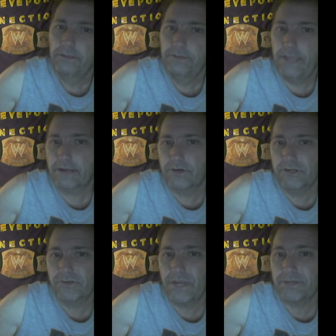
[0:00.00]
Yeah,
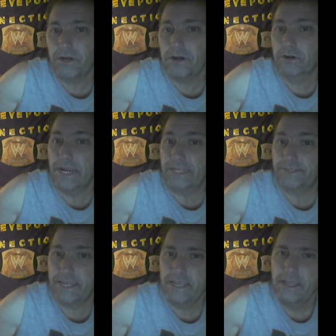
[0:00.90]
cruiserweights are a great
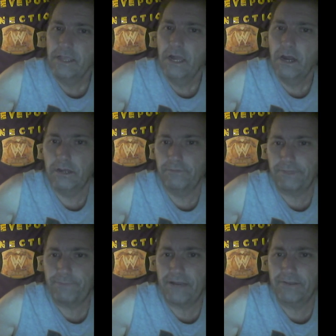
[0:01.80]
thing.
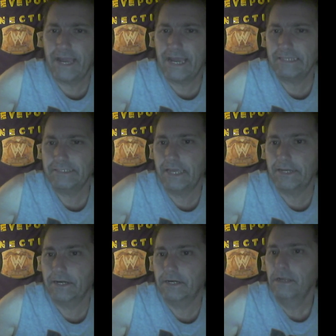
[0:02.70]
150 pound guys that
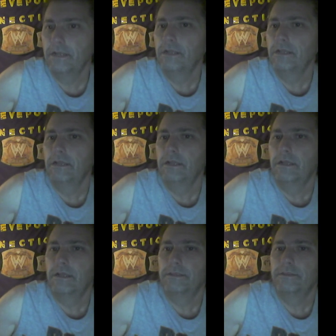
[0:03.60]
are
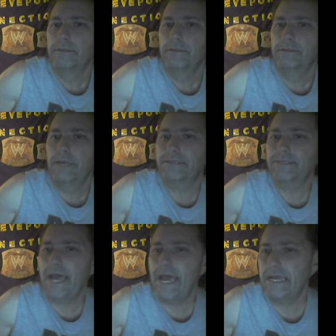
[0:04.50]
that
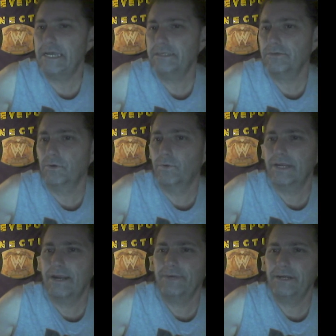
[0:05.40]
size or
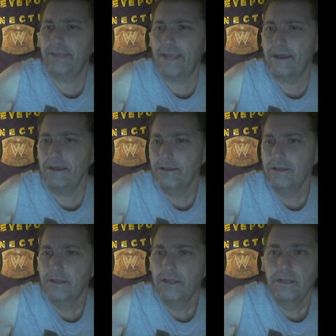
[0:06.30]
whatever, yeah.
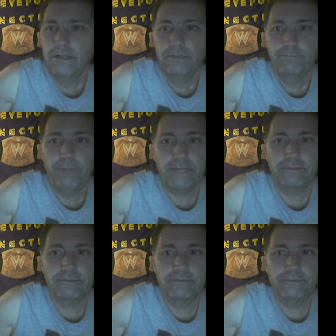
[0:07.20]
But
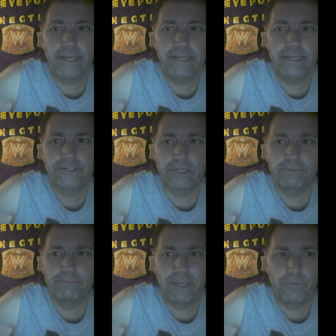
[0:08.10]
they
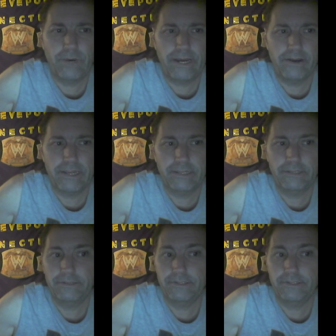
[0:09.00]
shouldn't be wearing the